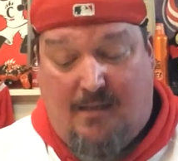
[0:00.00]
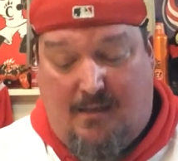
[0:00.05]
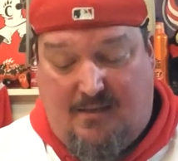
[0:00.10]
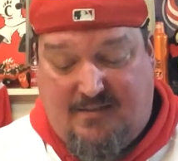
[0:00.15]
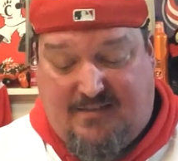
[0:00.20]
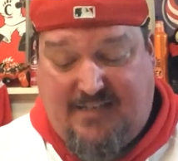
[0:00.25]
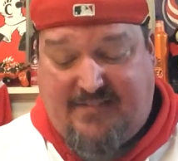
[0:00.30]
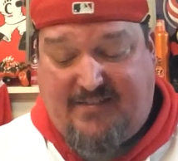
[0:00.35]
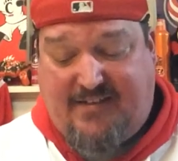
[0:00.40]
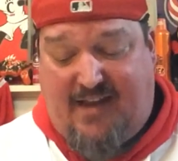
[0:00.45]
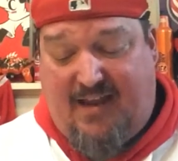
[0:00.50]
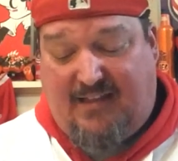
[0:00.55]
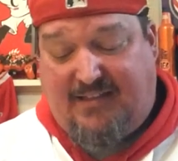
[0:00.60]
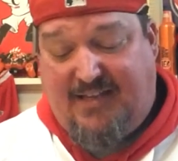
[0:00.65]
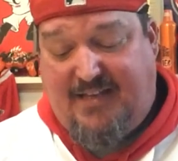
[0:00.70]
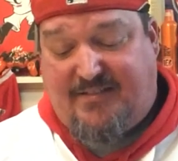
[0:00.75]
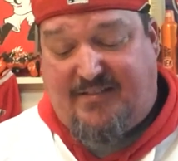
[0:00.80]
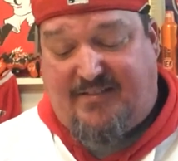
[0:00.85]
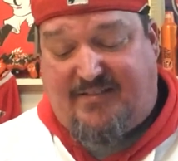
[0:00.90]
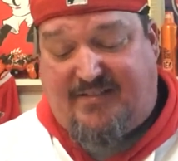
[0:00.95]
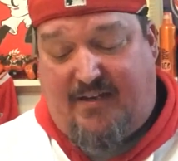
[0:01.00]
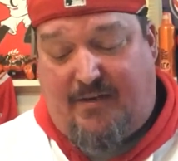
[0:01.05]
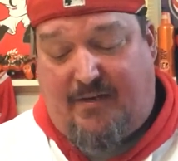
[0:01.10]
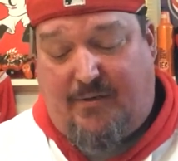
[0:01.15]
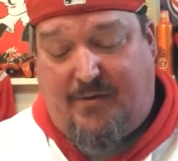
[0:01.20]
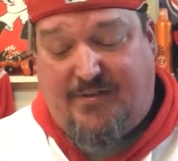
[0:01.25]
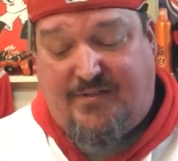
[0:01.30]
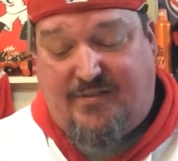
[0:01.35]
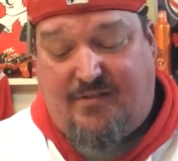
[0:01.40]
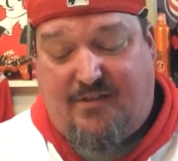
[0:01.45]
Cincinnati leads the
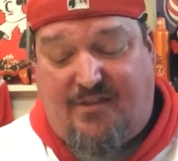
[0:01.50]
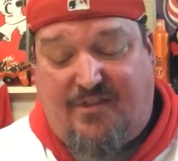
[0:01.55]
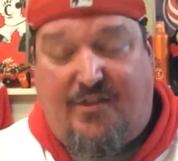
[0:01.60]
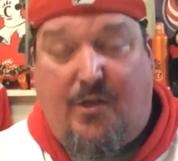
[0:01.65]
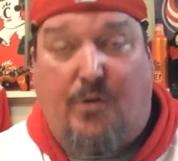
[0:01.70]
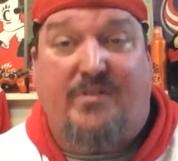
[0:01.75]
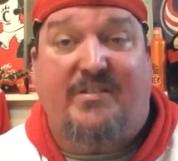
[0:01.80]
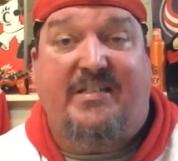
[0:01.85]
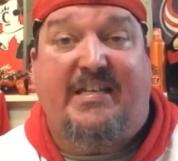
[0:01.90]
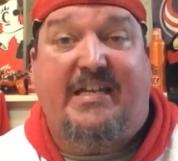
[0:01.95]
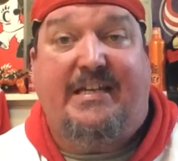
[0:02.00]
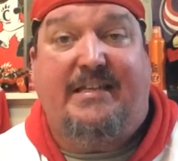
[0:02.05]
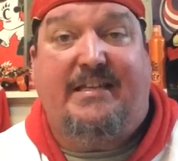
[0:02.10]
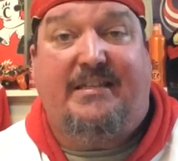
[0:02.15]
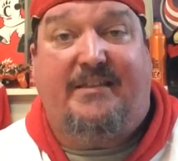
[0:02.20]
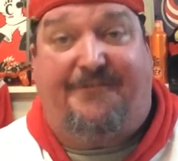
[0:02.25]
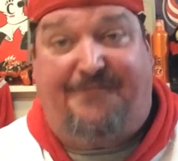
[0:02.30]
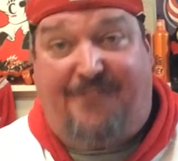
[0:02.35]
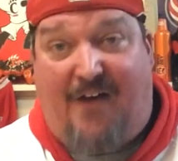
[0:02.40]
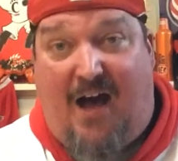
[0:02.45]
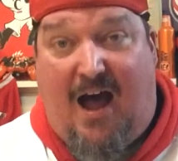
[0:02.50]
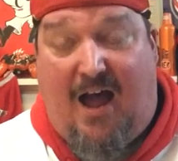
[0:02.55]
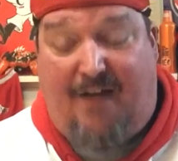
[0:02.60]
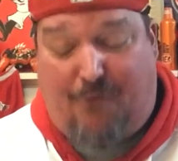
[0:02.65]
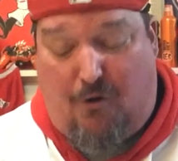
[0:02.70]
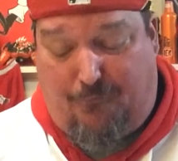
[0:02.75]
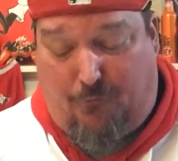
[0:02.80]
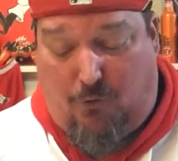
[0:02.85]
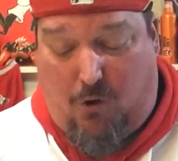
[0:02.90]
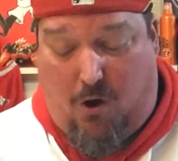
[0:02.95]
series
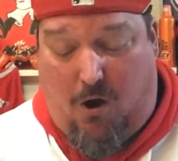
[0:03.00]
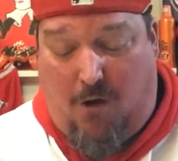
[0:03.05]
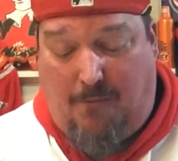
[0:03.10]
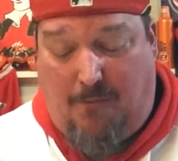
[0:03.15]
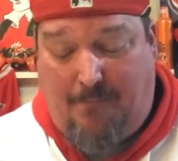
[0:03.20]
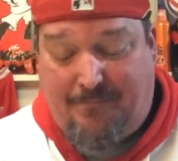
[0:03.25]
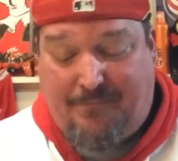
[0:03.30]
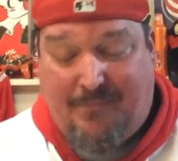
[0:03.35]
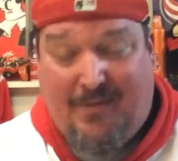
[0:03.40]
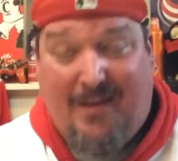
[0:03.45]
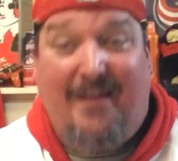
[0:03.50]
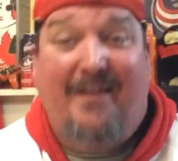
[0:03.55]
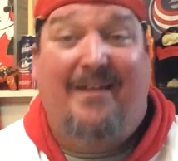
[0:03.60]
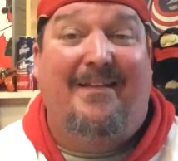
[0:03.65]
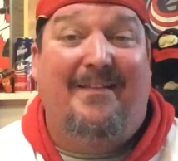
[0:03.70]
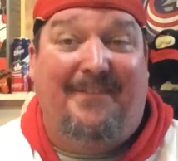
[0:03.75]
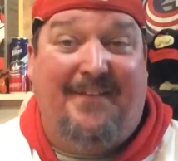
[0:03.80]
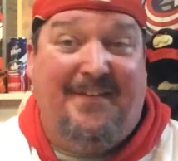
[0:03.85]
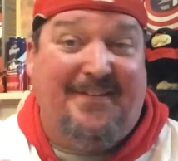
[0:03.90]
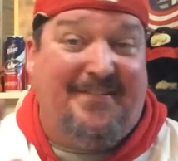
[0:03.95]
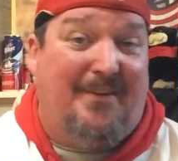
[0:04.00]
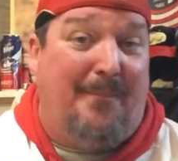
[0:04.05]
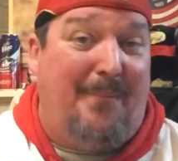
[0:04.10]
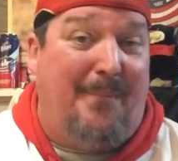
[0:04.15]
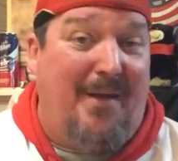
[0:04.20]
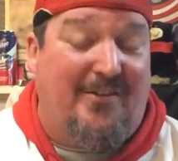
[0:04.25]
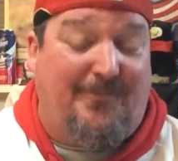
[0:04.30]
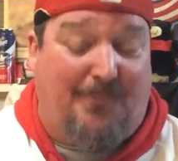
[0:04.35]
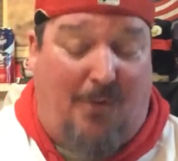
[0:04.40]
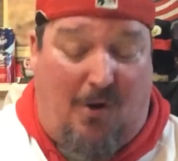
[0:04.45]
13-5 overall. This is the
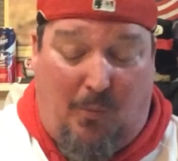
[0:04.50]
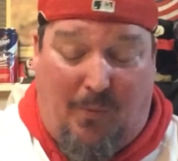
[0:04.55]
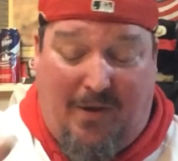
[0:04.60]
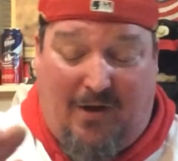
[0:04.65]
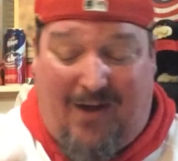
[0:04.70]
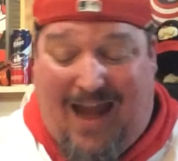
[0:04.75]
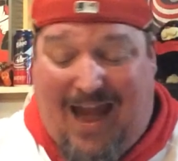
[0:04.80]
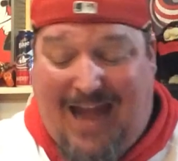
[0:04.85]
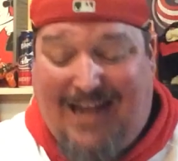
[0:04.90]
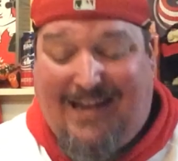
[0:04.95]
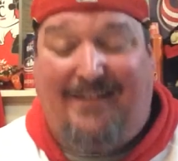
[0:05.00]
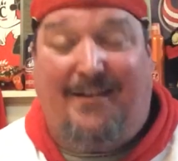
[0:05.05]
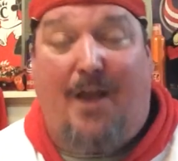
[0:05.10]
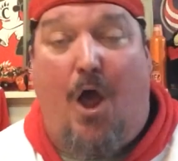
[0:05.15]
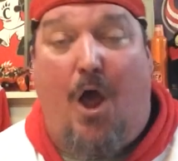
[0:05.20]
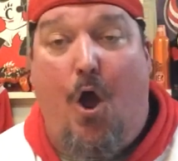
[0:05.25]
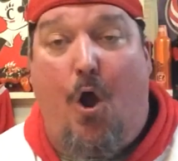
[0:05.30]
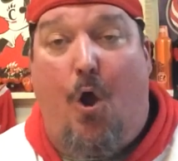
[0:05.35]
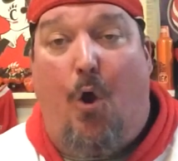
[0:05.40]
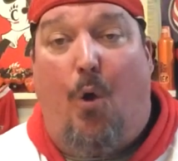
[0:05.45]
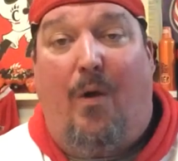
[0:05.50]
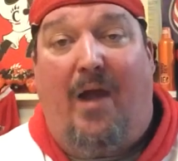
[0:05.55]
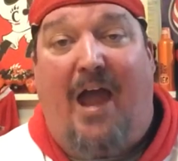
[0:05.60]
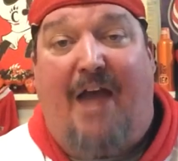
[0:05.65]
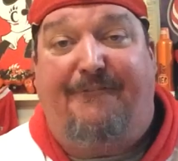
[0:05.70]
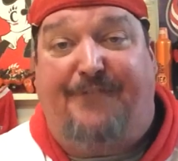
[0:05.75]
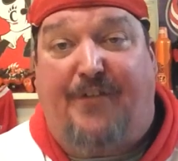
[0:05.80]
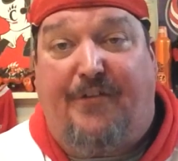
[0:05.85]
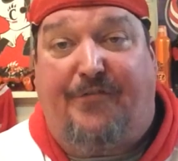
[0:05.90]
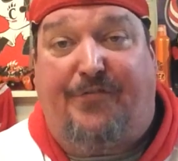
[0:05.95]
best part. We are 8-0
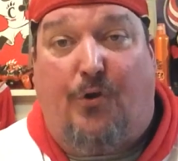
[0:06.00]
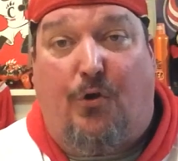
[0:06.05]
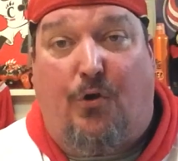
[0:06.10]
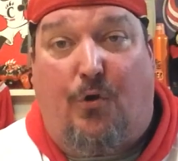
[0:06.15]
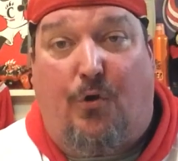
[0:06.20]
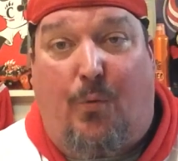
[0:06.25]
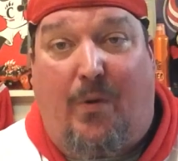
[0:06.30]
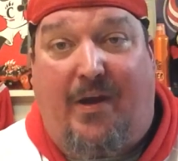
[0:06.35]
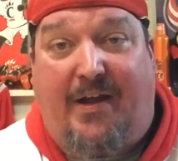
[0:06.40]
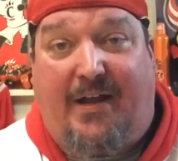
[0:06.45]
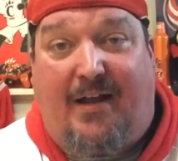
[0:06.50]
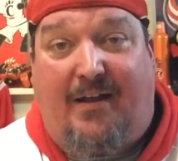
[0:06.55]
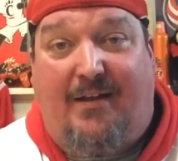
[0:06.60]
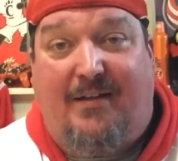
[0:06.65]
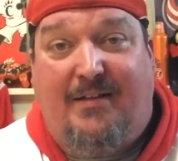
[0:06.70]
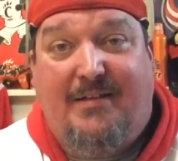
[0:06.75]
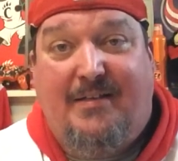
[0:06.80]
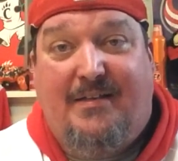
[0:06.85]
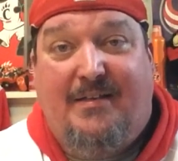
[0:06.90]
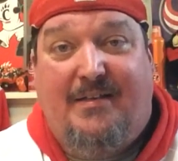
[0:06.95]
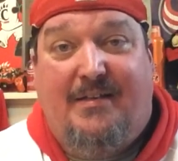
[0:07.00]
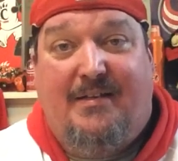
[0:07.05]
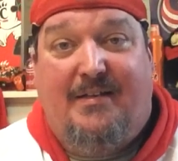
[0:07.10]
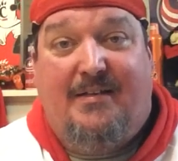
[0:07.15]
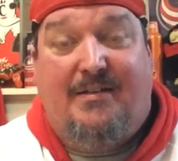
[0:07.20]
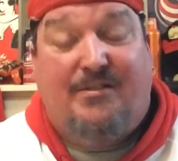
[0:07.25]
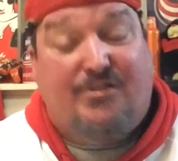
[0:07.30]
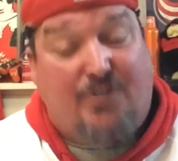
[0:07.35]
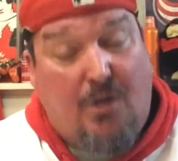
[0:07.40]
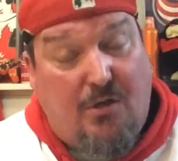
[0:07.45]
at Fifth Third Arena.
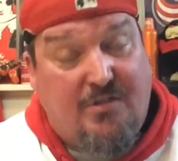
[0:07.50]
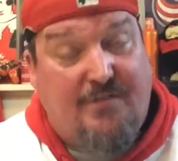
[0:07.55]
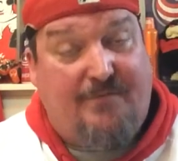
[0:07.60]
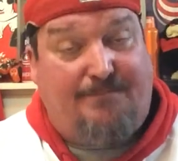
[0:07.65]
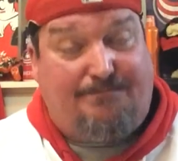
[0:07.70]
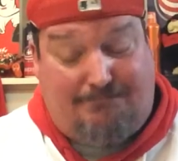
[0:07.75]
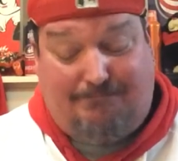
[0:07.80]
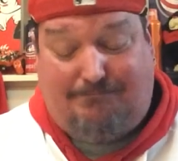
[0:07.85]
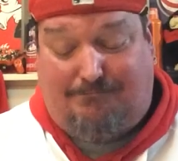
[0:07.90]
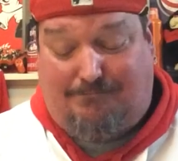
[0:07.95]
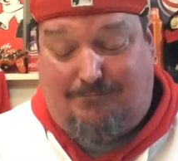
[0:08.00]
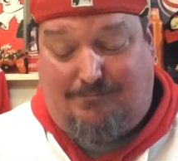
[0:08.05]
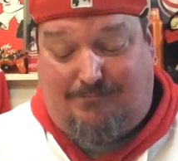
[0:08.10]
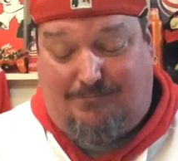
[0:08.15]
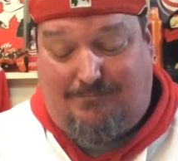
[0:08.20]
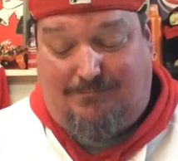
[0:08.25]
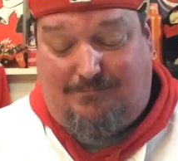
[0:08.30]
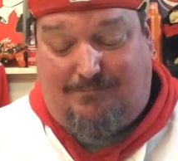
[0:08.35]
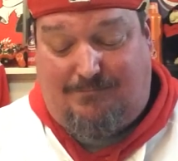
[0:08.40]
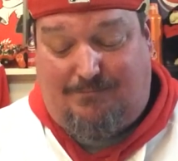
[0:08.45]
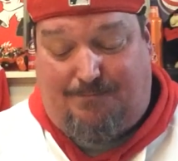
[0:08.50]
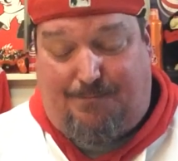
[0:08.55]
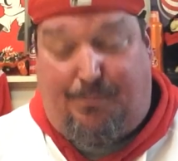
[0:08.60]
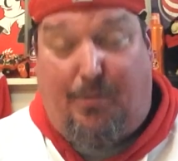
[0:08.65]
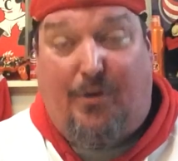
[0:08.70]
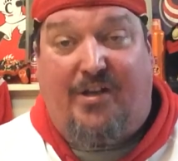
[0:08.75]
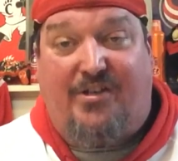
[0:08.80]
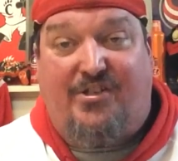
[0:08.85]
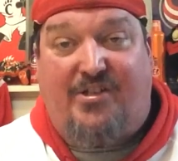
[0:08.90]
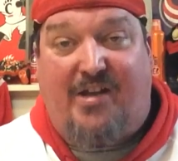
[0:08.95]
So there's a
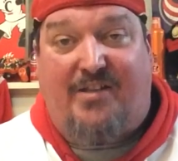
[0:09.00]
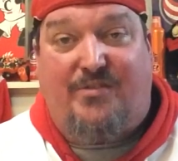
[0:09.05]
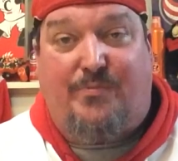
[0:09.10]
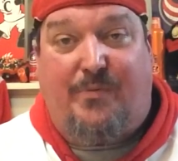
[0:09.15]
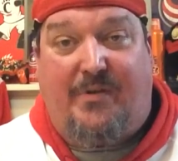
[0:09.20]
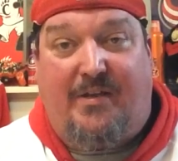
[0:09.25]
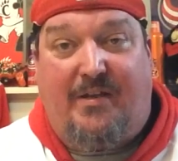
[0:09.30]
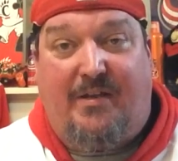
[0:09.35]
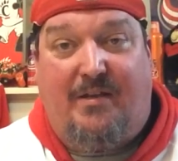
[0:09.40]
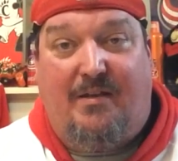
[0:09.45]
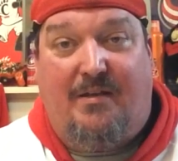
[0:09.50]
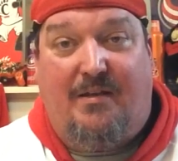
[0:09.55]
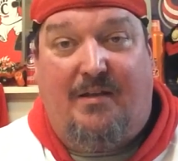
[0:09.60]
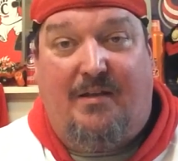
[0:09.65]
pretty good chance we